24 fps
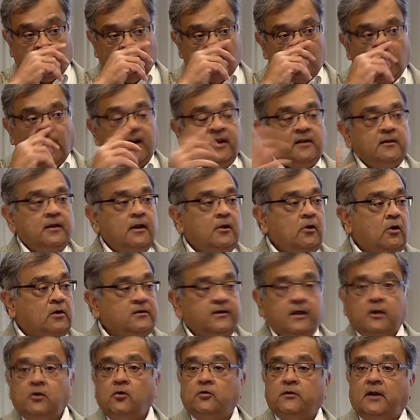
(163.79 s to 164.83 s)
What did they know?
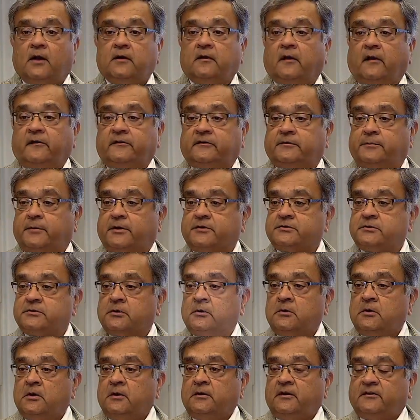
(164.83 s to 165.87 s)
They knew their customers.
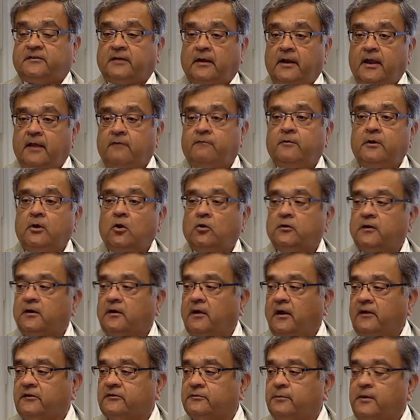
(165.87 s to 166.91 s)
They said, hey, we know the
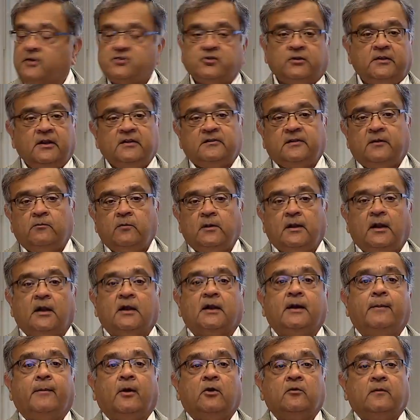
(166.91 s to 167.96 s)
customers, so they said, we're going to
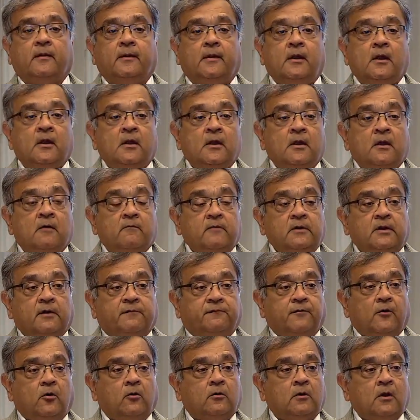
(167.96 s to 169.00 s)
come out with a
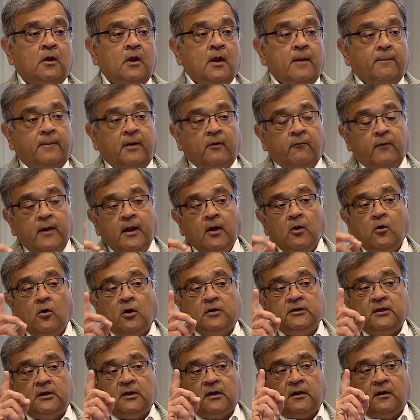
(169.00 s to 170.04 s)
phone. But we know
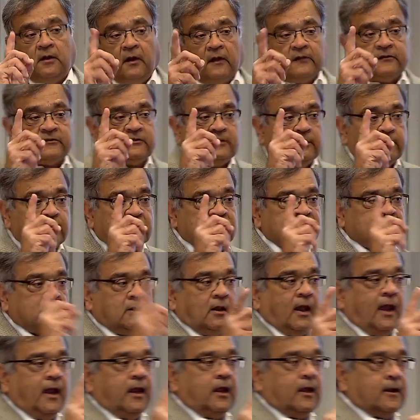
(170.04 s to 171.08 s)
that the customers
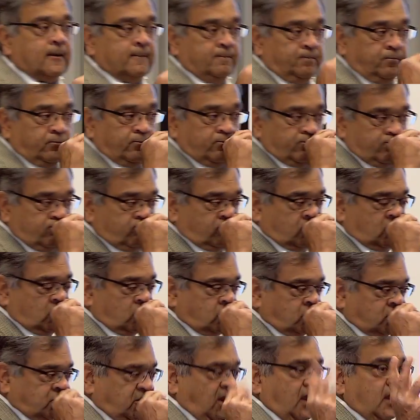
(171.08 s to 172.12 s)
like to
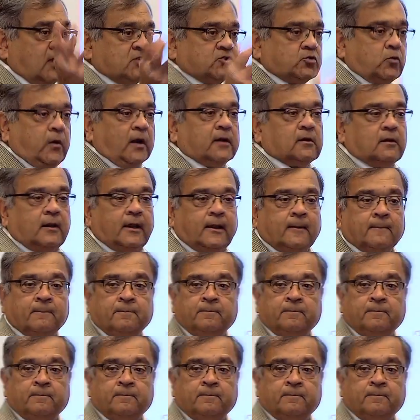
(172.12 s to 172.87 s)
change quickly.